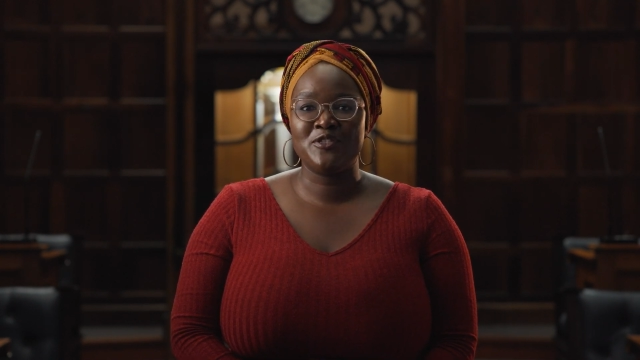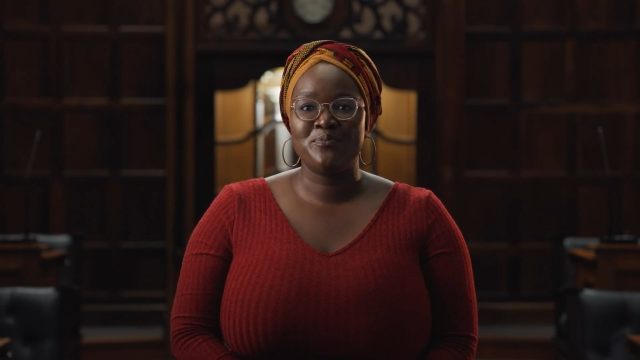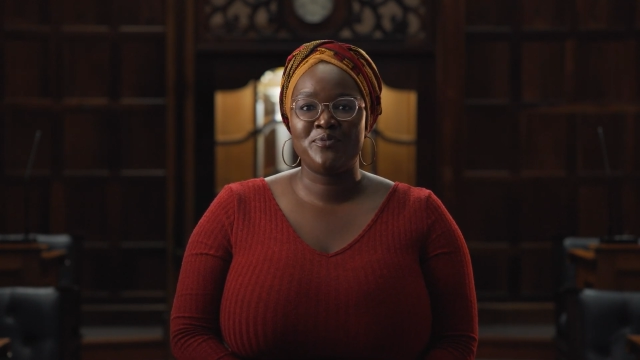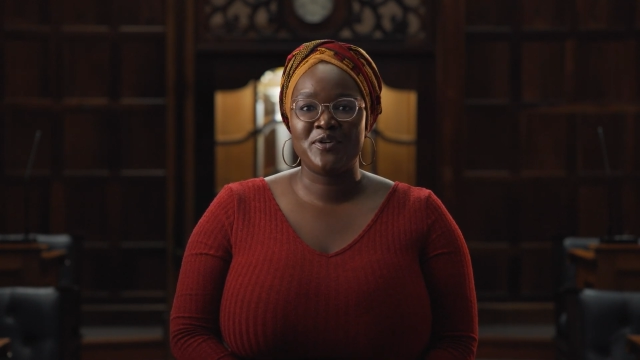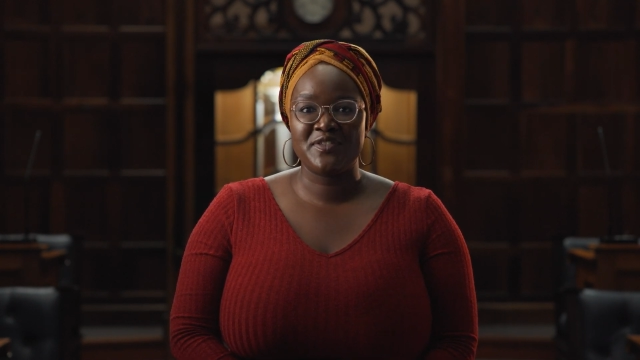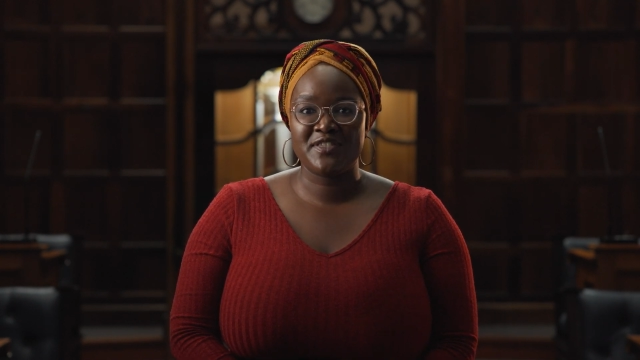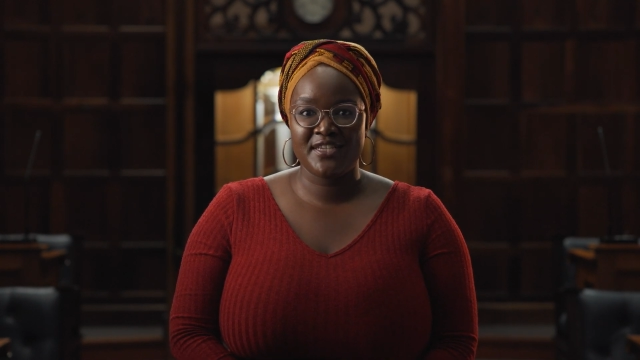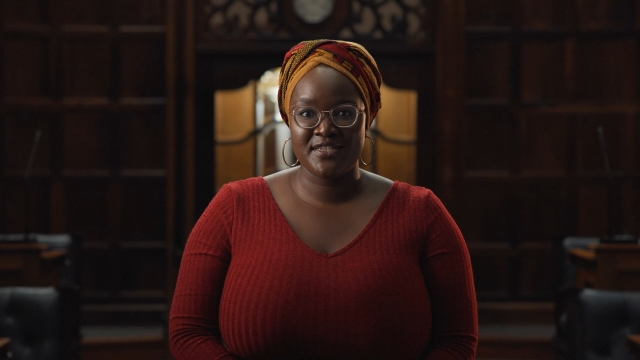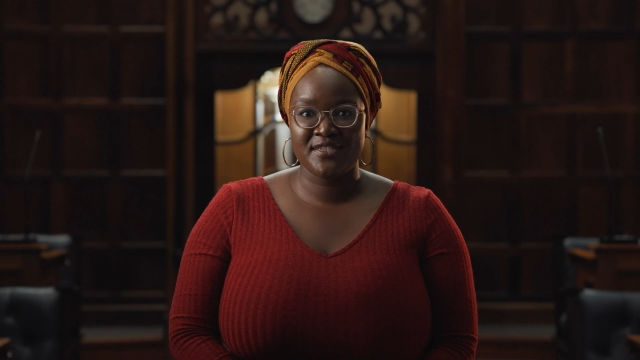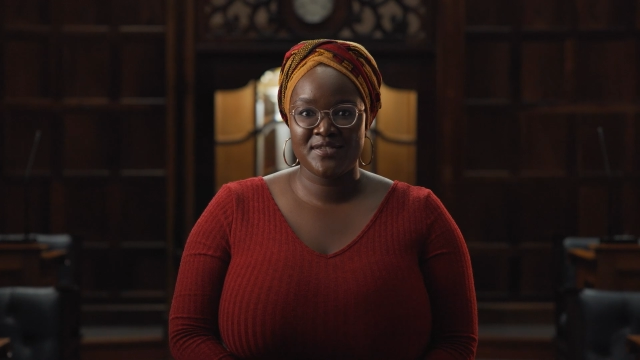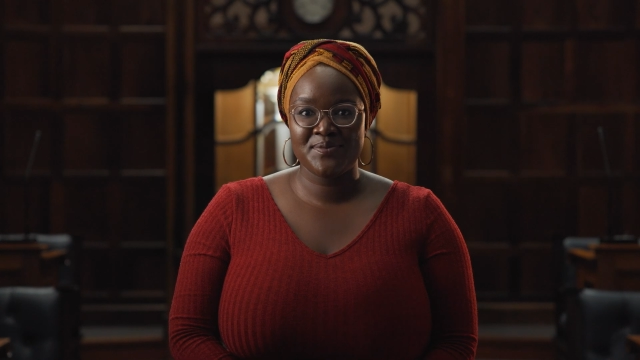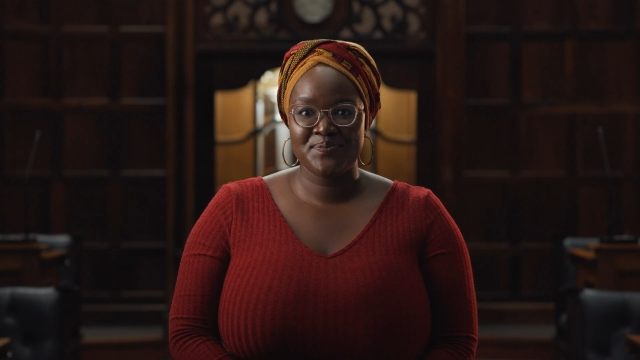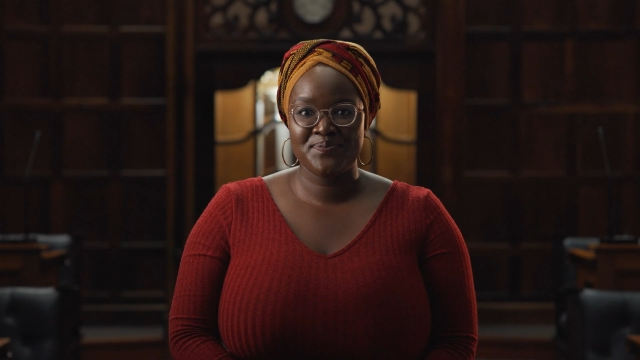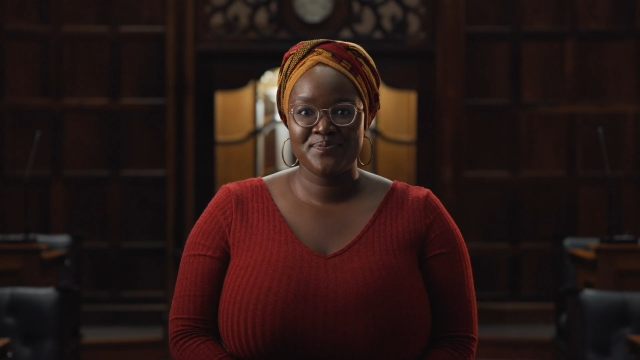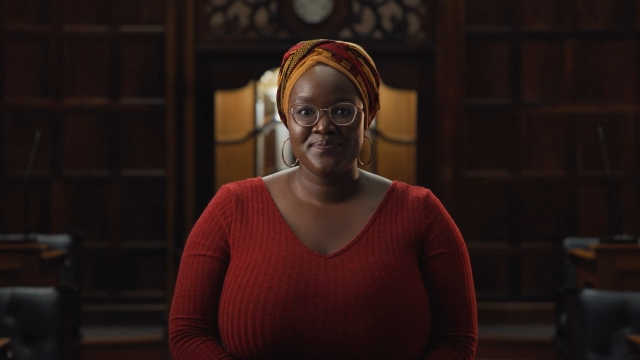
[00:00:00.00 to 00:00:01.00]

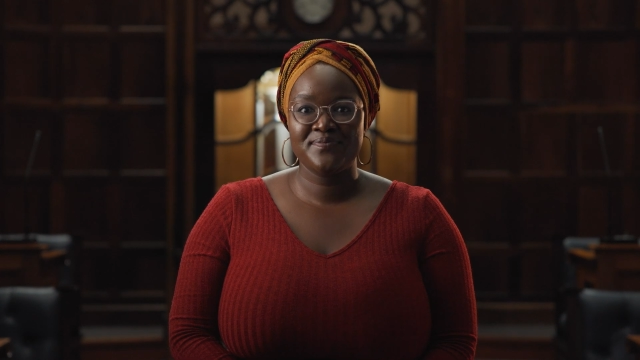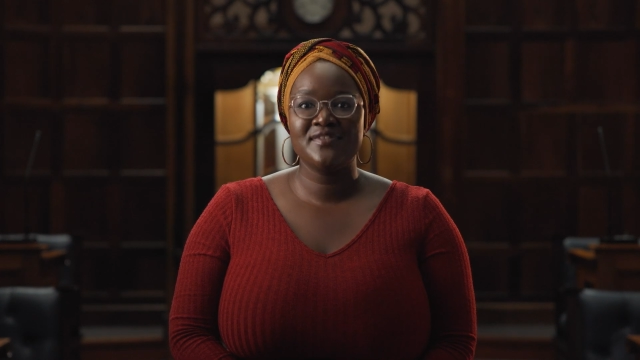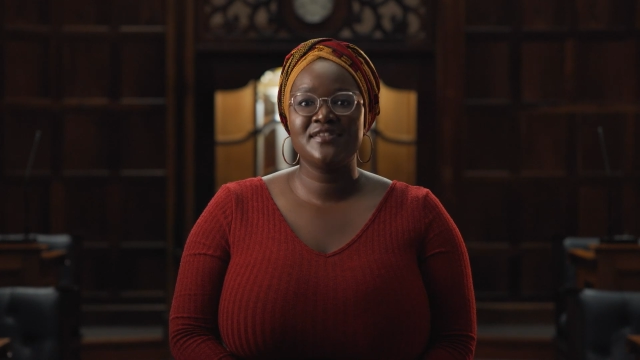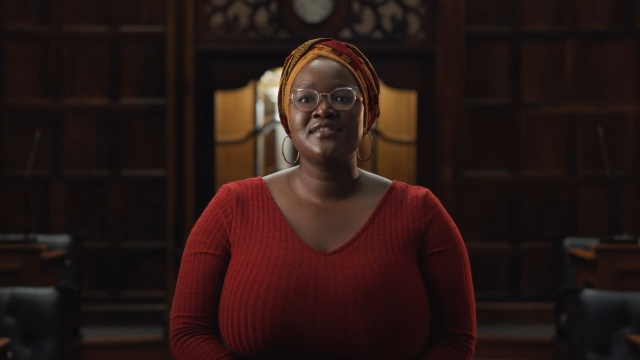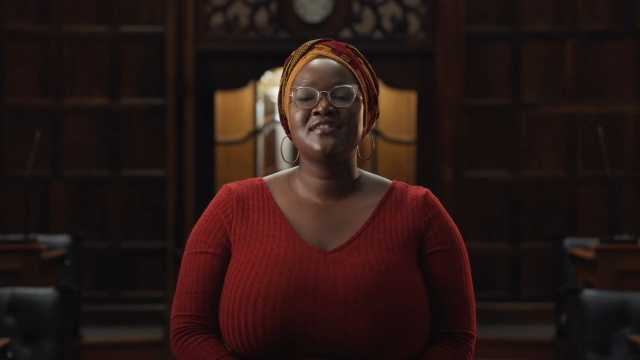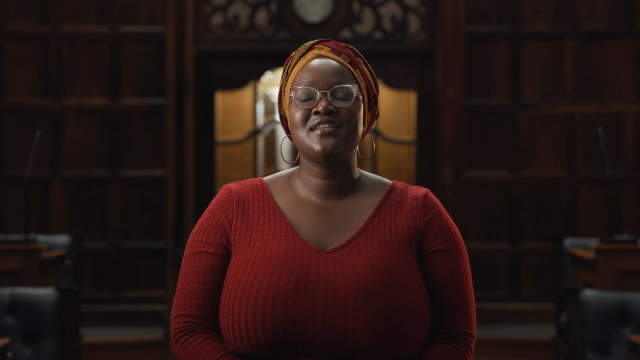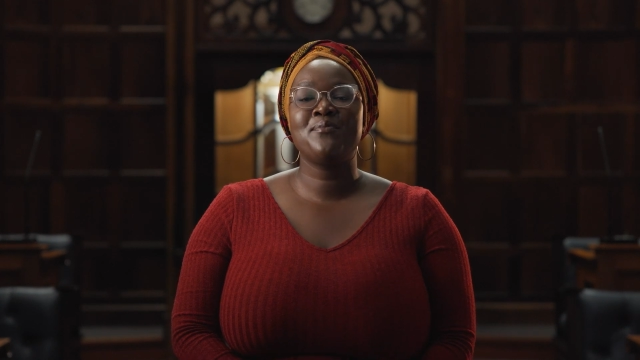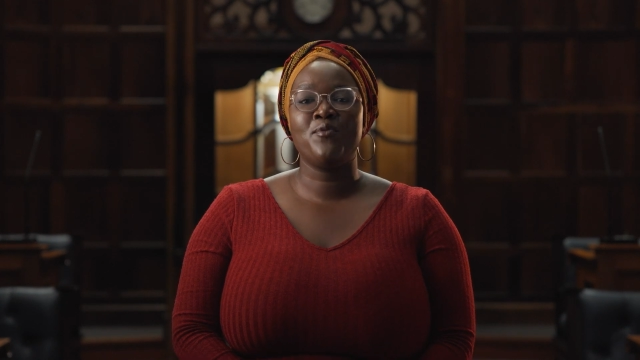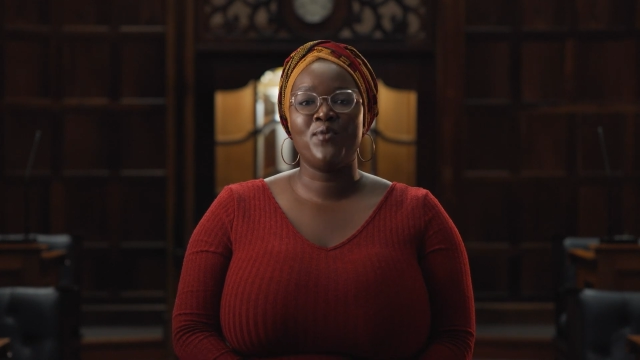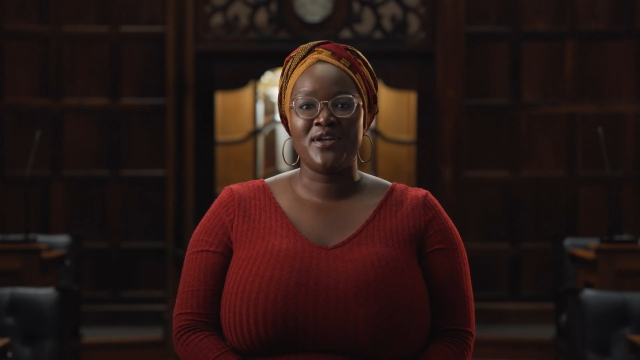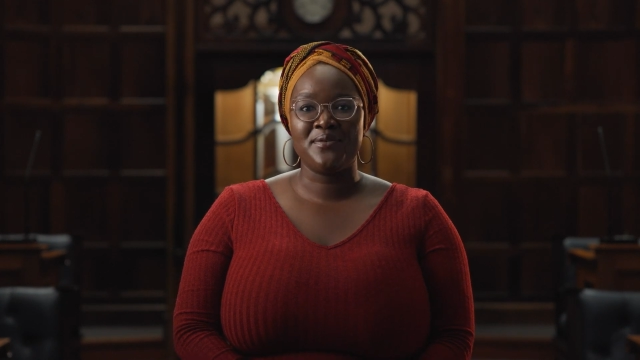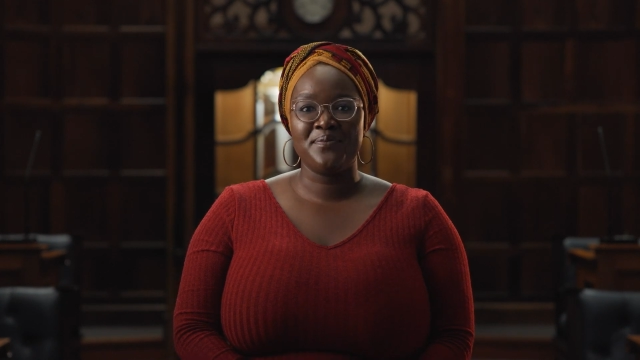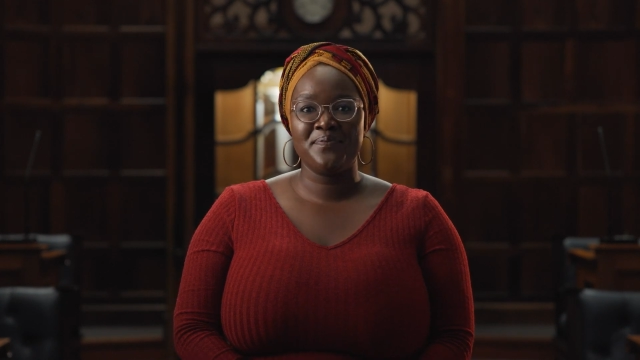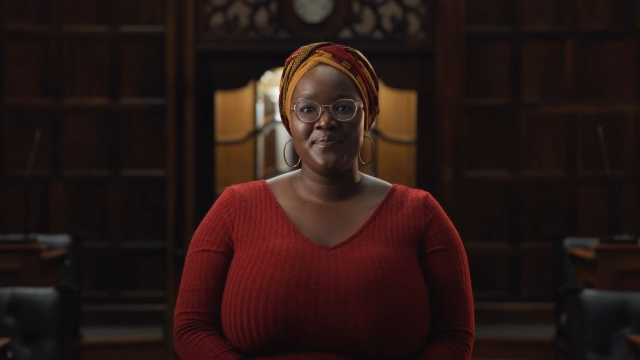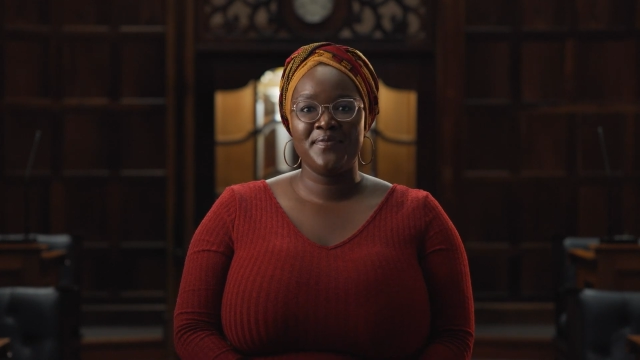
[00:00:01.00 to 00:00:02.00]
process? Step 1.